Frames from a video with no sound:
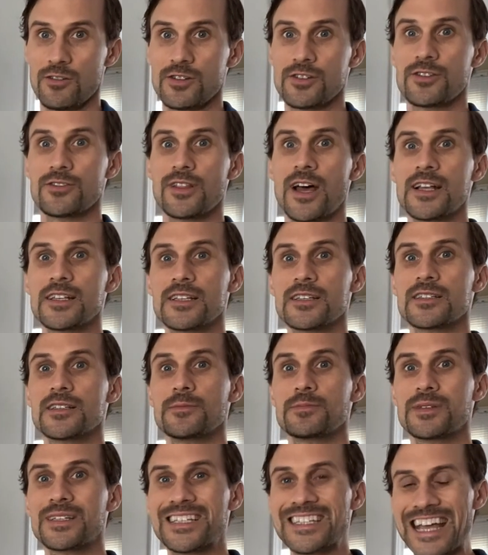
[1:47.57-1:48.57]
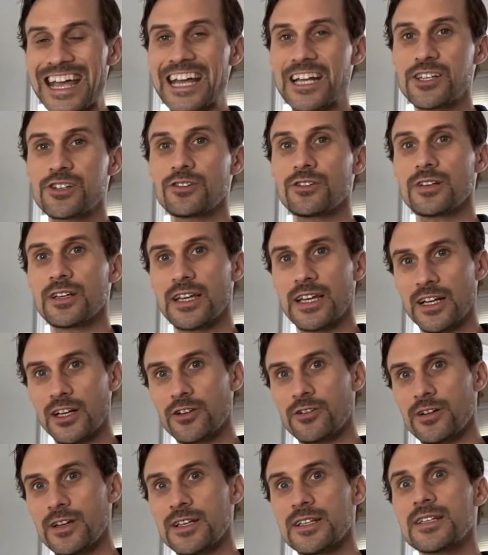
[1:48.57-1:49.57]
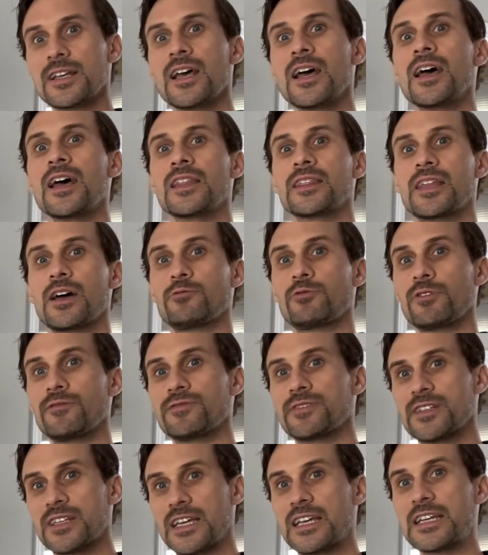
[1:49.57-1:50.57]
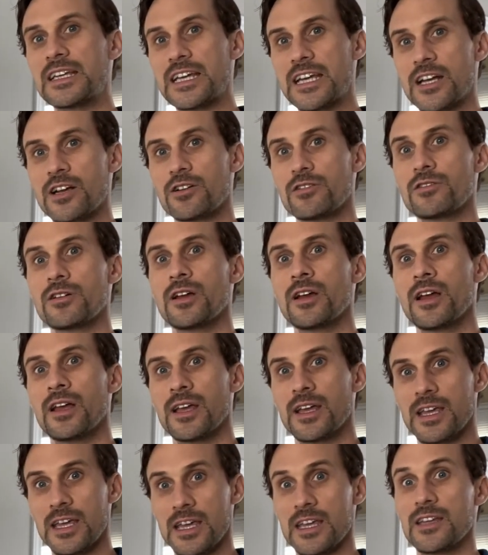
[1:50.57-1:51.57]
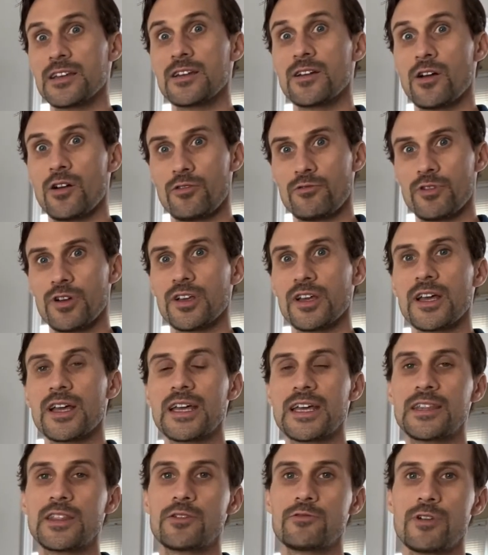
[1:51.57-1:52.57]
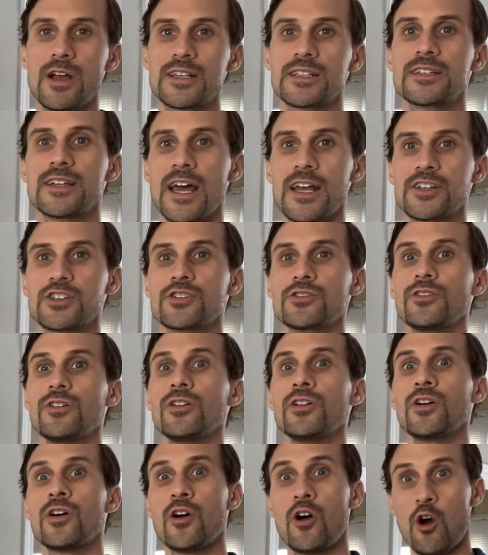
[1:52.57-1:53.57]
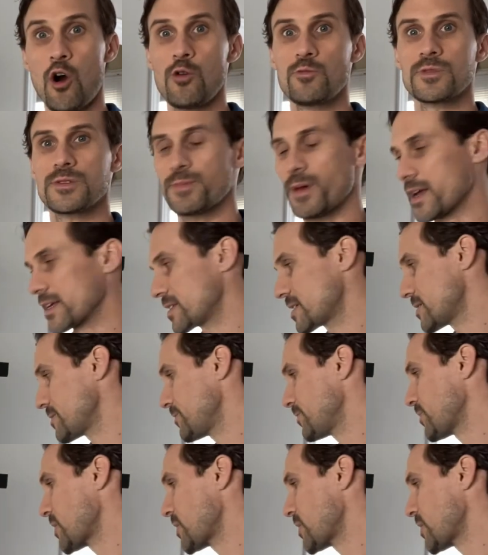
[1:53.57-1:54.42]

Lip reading: So that's a substantial increase that we've seen here in Orillia in the residential home space.